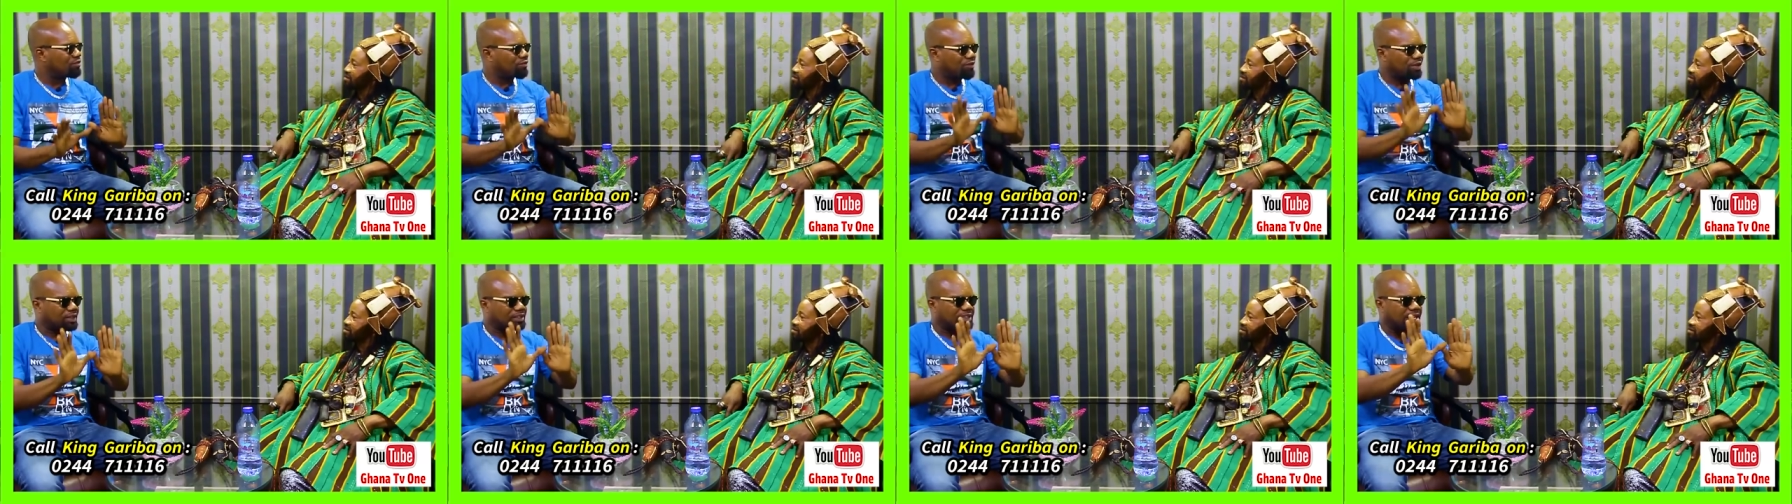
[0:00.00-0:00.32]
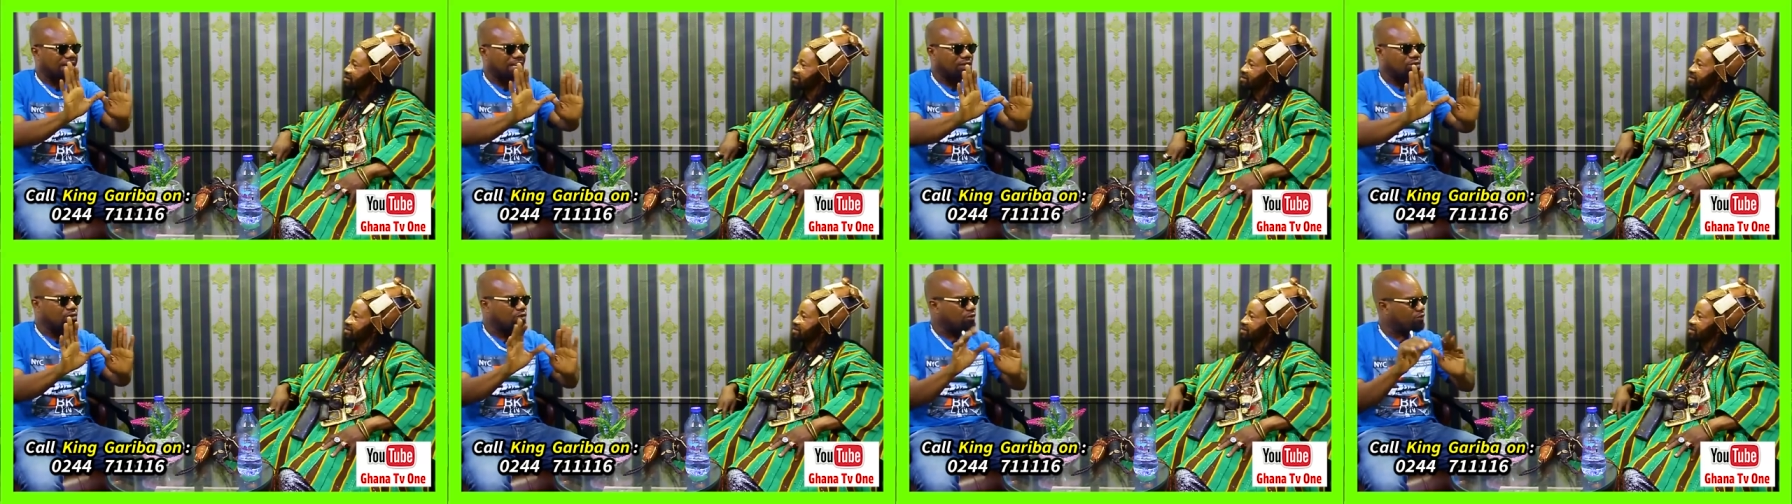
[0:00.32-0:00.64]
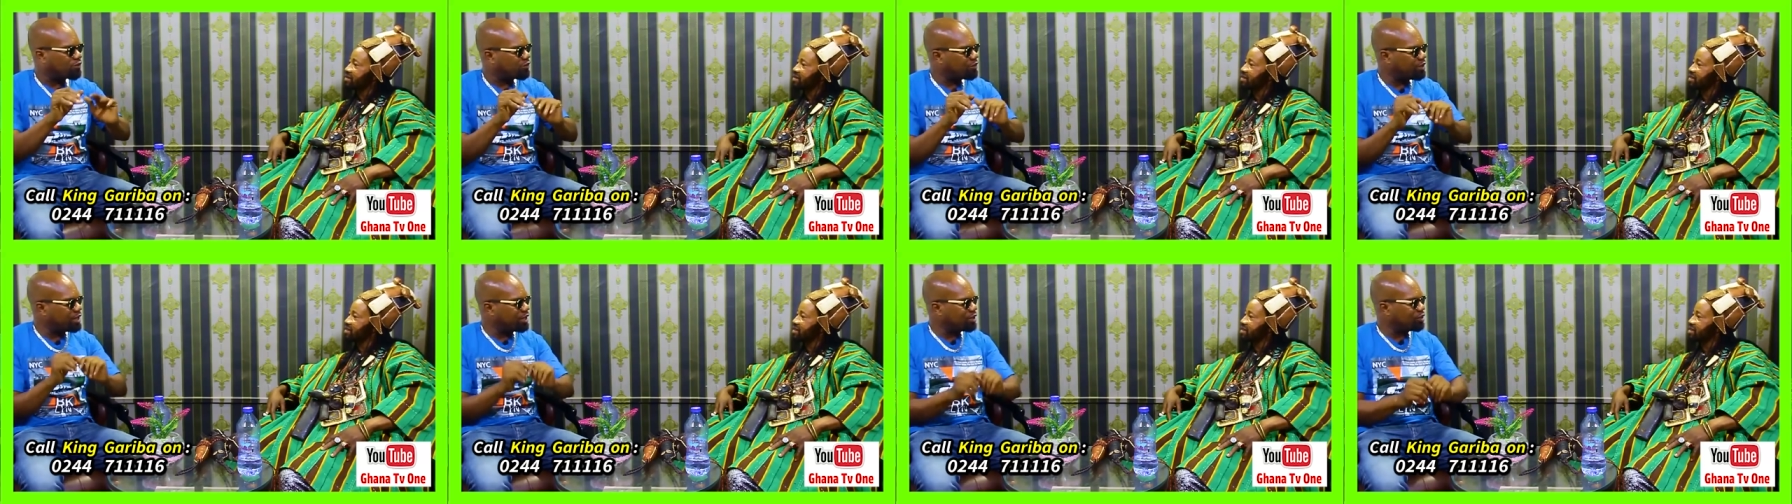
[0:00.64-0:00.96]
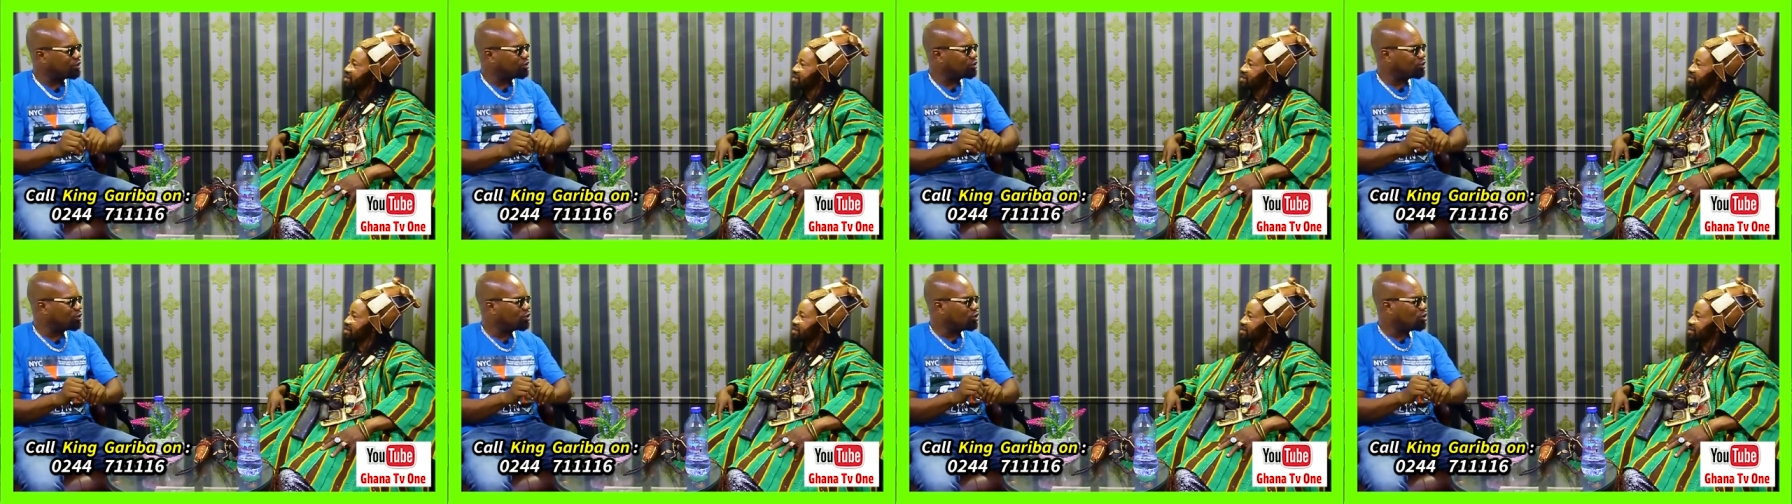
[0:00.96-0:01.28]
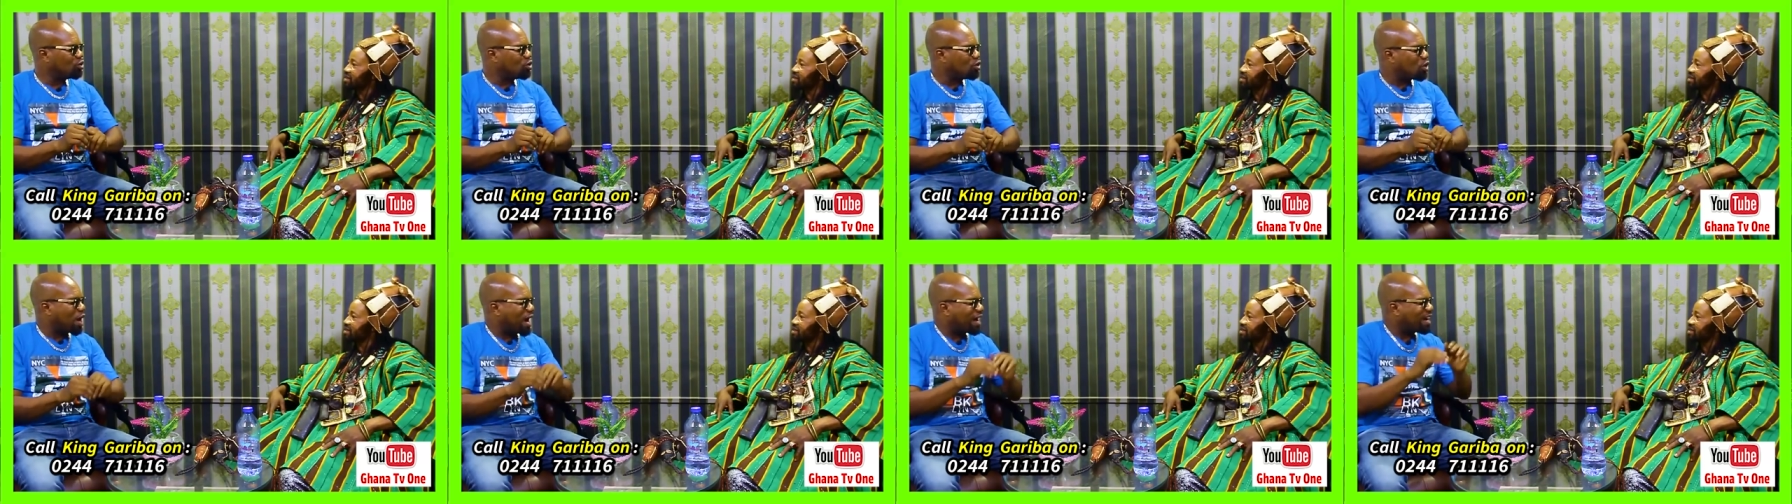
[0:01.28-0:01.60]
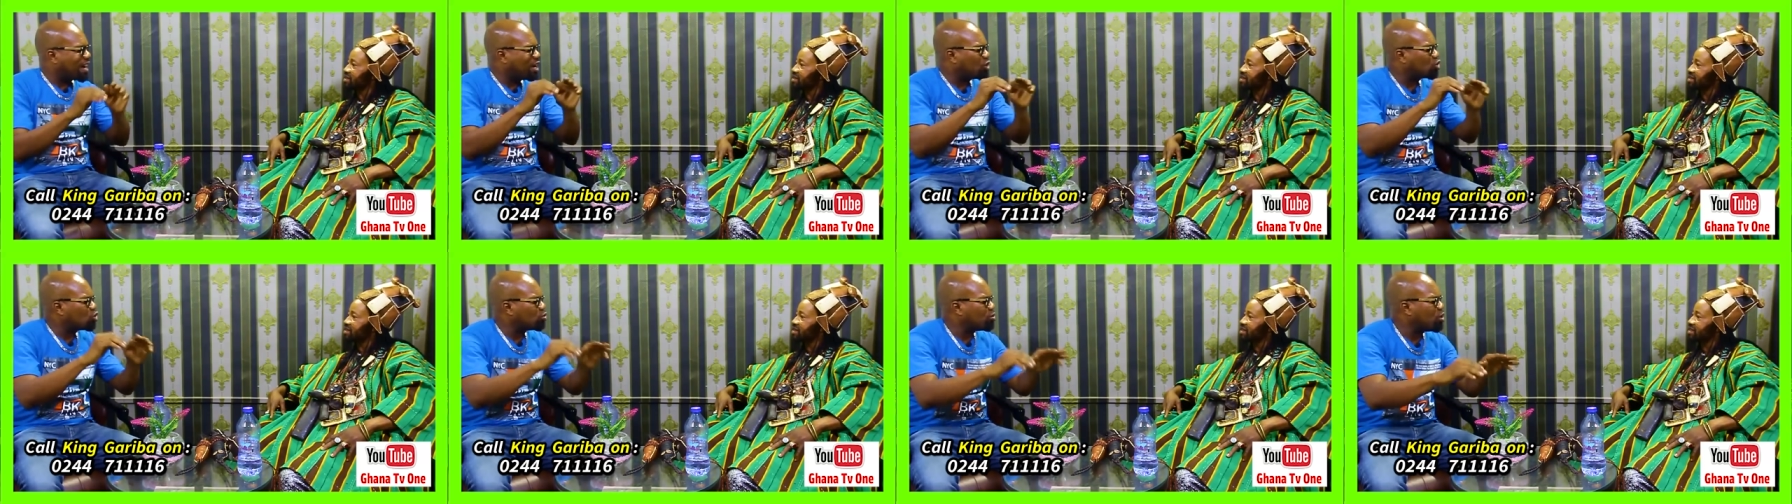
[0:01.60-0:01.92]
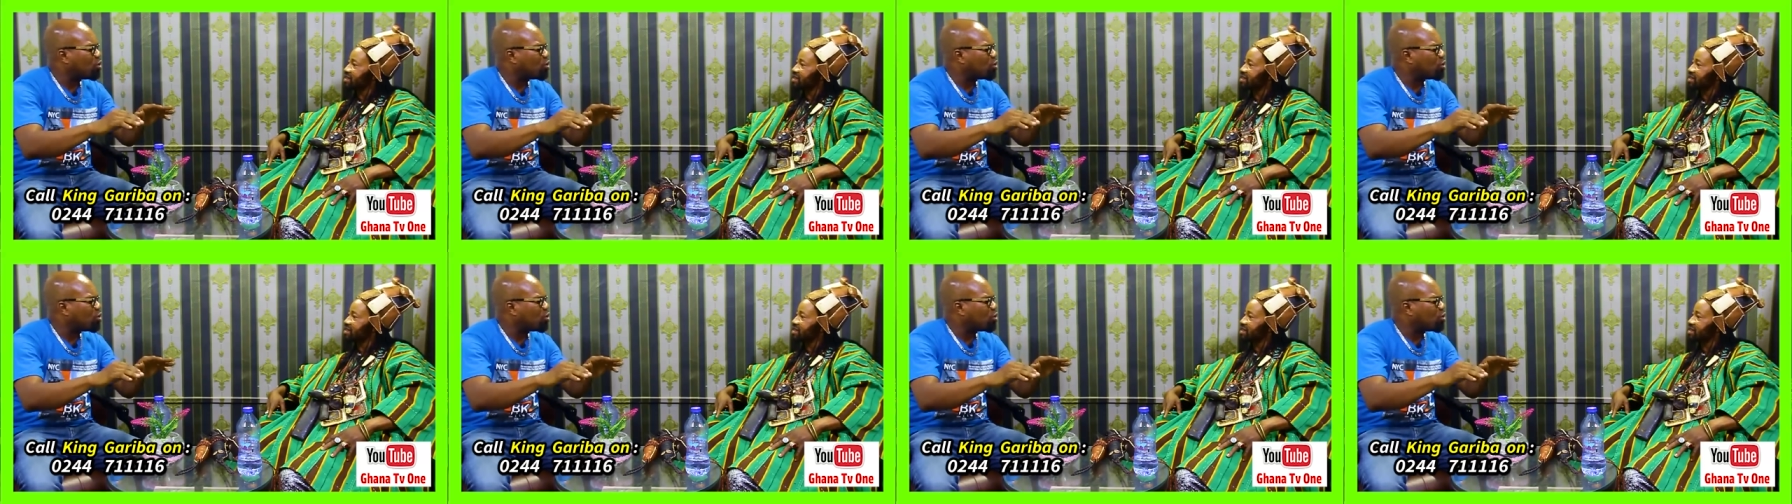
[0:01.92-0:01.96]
fatali wufie no anajo